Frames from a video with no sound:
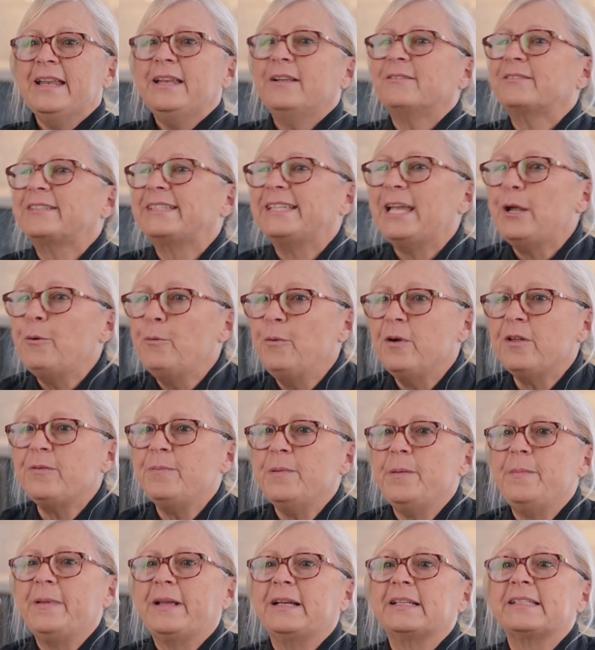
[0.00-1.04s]
Now, stay with
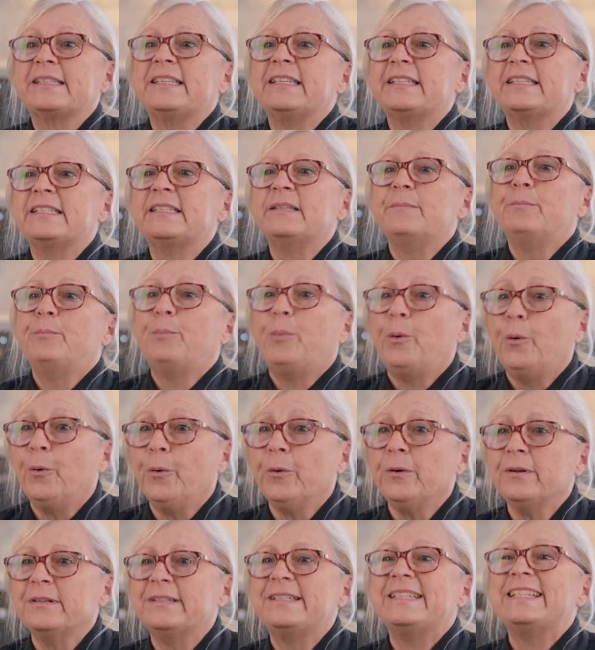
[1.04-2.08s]
me because this is
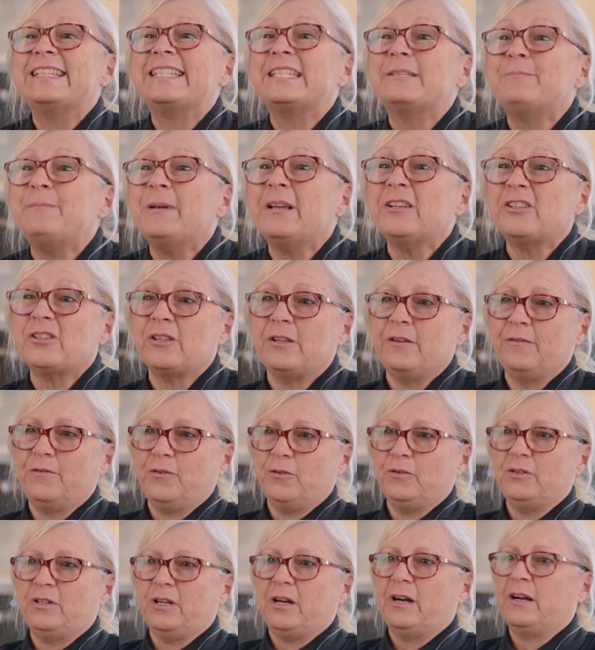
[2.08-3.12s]
important, especially if
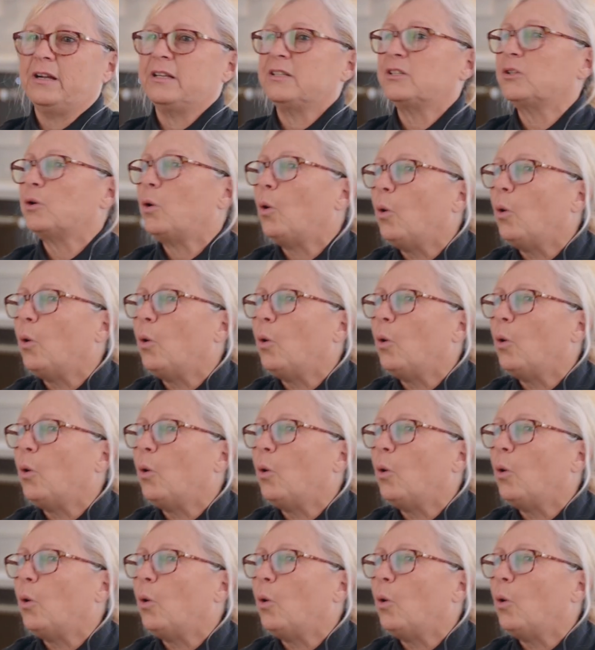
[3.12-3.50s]
your dog is